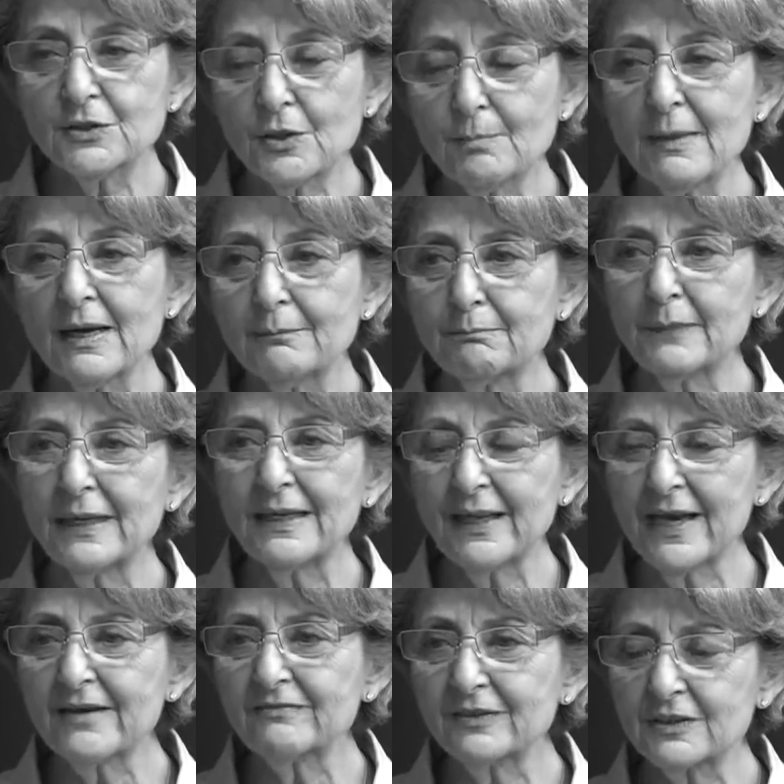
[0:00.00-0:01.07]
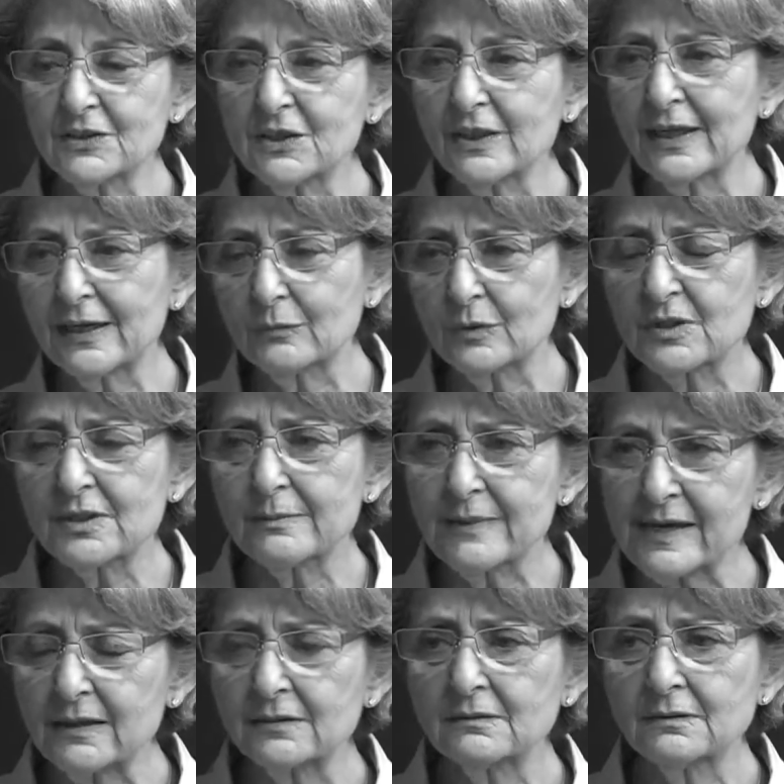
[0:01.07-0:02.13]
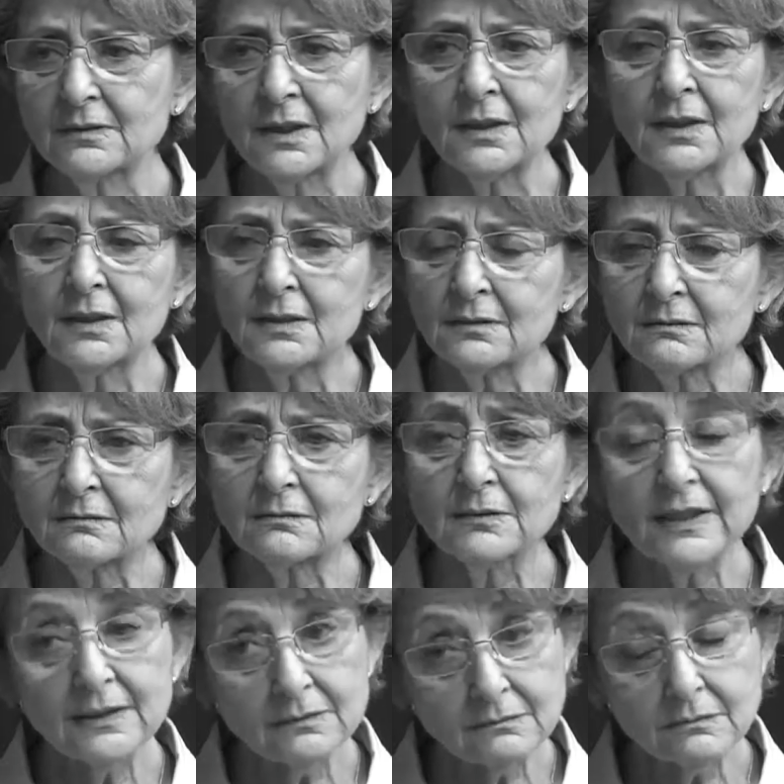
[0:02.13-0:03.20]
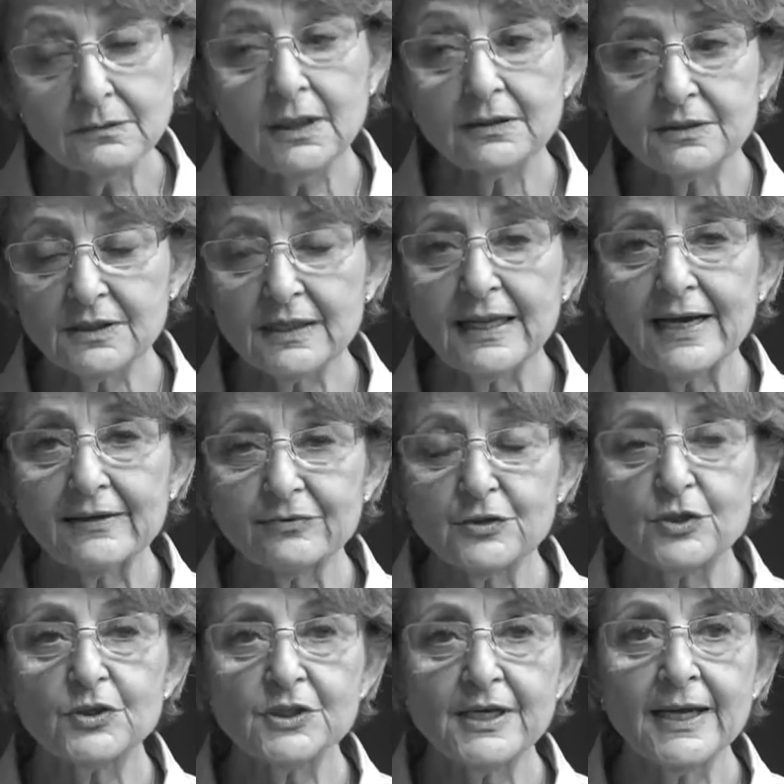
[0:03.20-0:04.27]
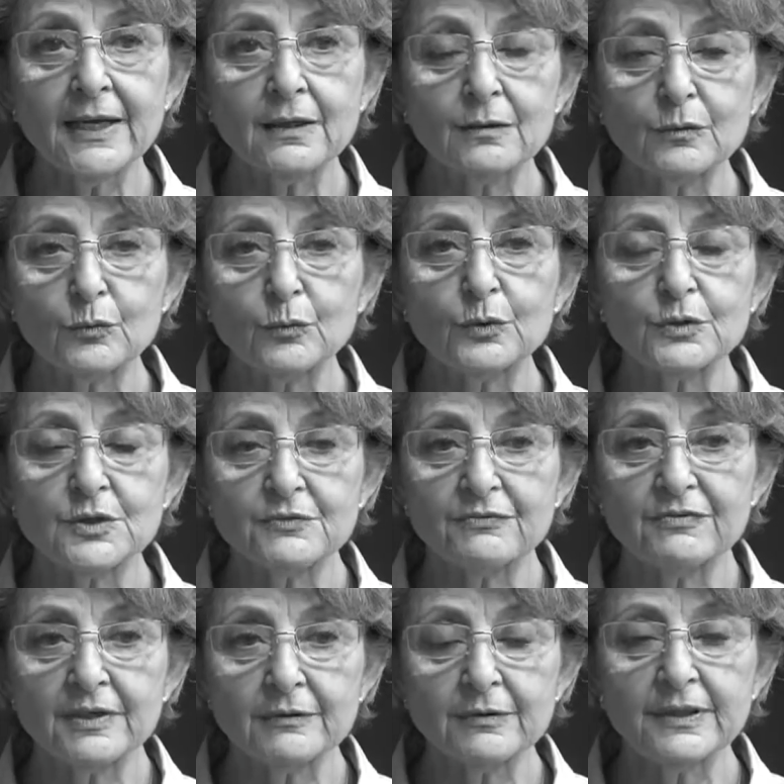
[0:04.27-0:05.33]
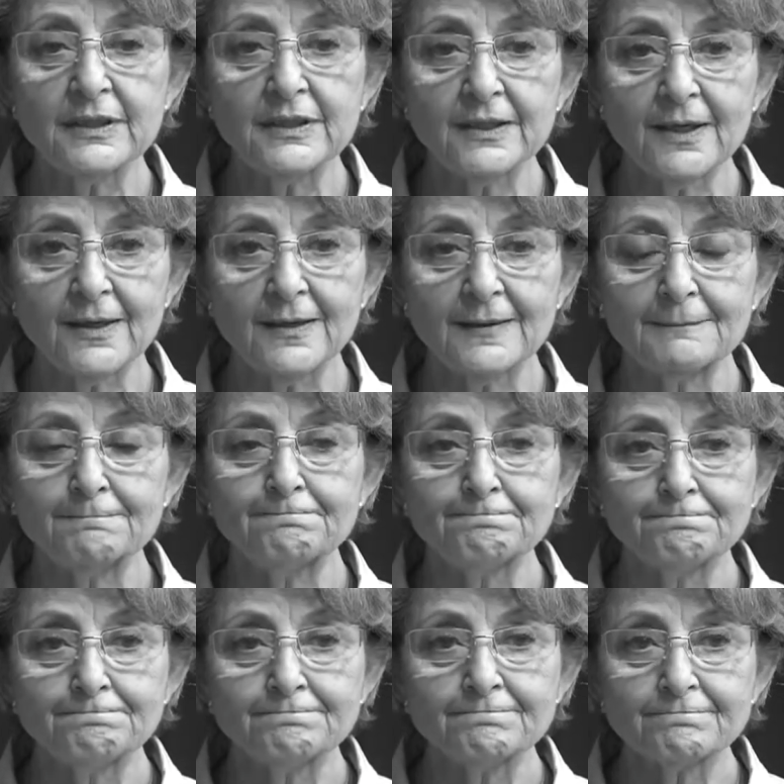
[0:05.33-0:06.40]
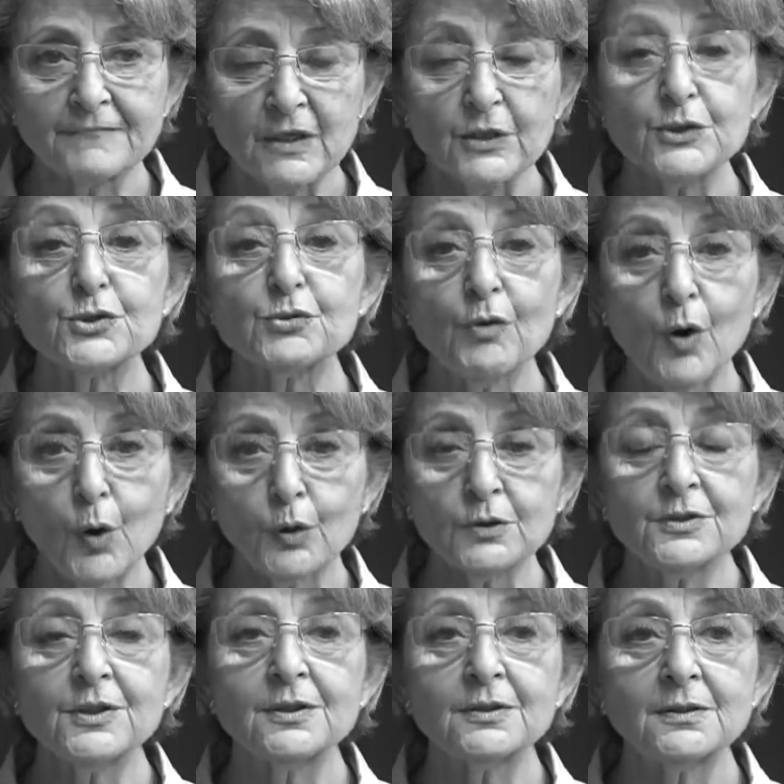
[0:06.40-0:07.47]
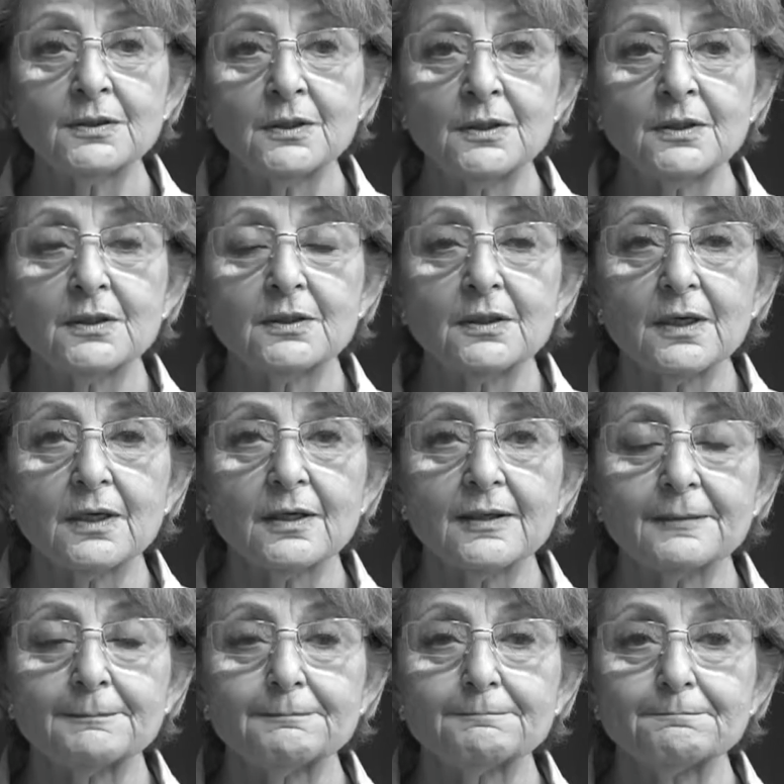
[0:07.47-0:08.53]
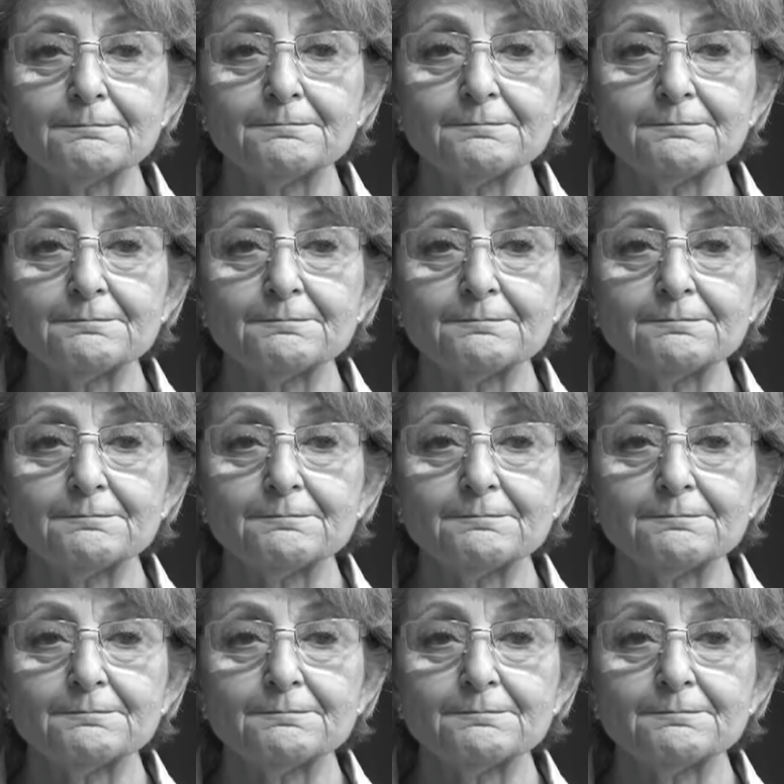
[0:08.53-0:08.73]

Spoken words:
So my life until I was until after 10 was very controlled. And